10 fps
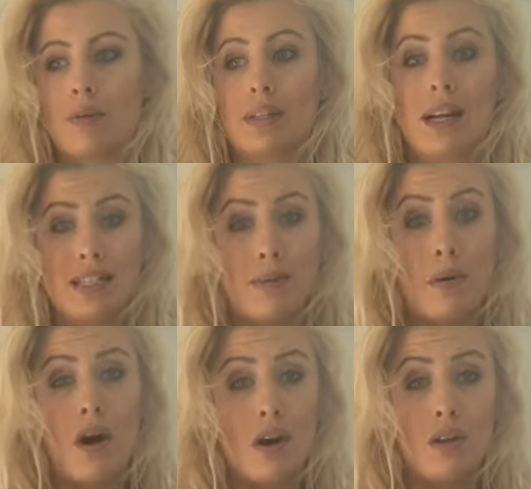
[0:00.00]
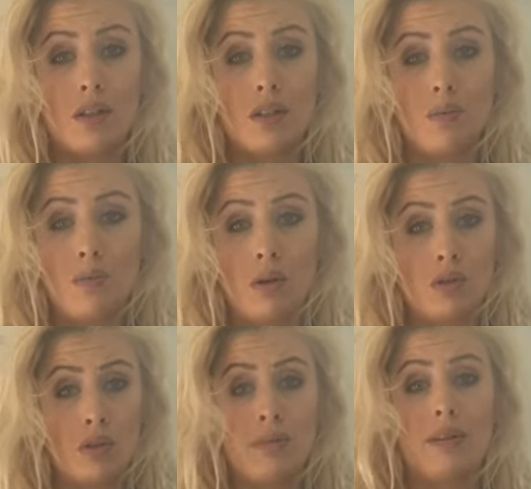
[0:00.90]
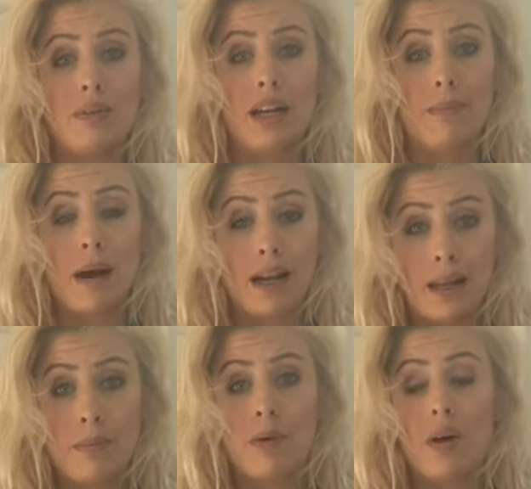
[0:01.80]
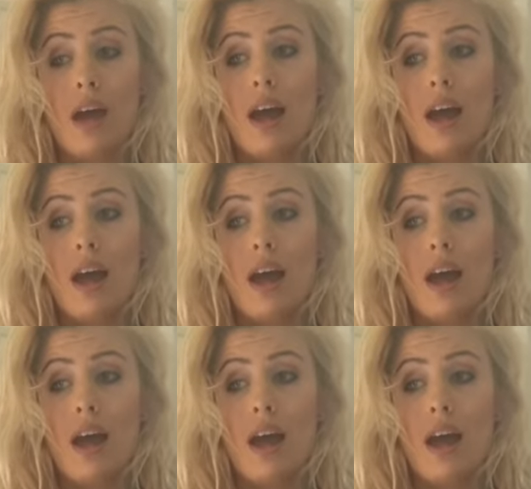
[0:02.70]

with dancing partners who to treat me really badly but